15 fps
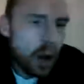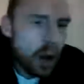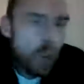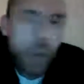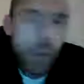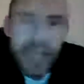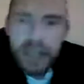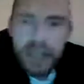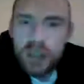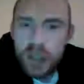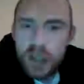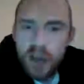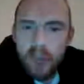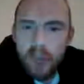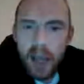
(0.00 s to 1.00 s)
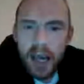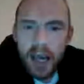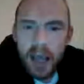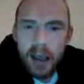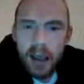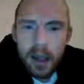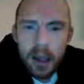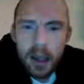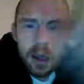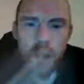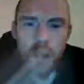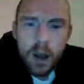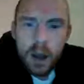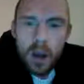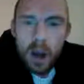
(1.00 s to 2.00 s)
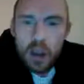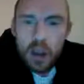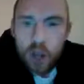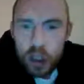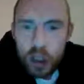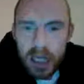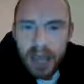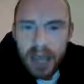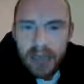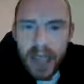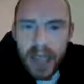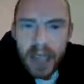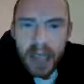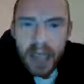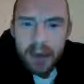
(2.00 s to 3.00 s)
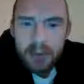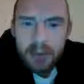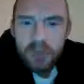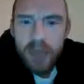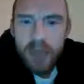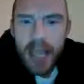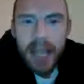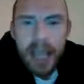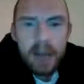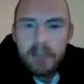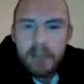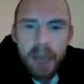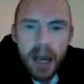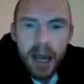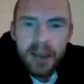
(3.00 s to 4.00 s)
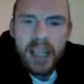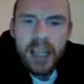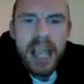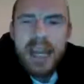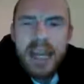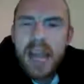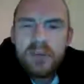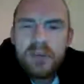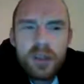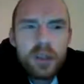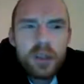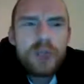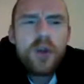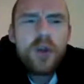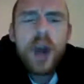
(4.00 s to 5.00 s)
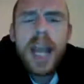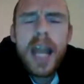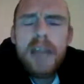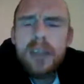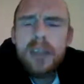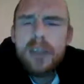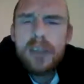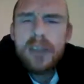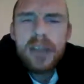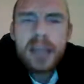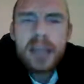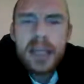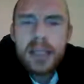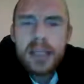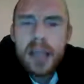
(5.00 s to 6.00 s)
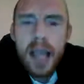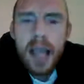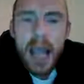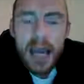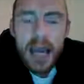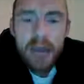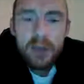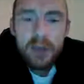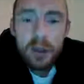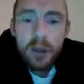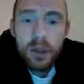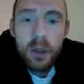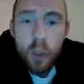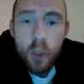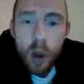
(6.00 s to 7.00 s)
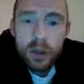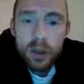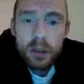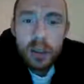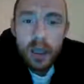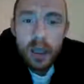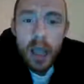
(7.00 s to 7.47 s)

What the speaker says: We deserve better. just like they're getting better. They're getting everything. They've got everything they need and everything they want.